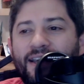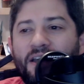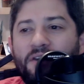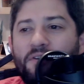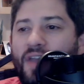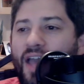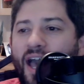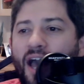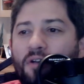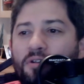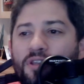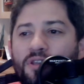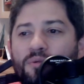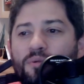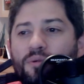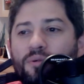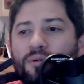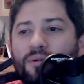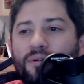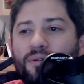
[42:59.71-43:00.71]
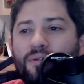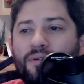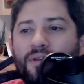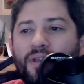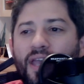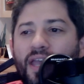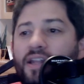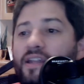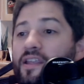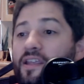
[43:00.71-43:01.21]
I mean, how do you?
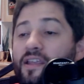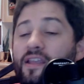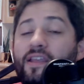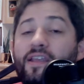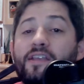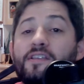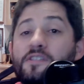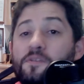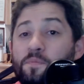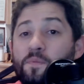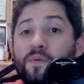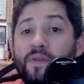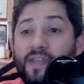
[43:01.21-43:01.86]
And his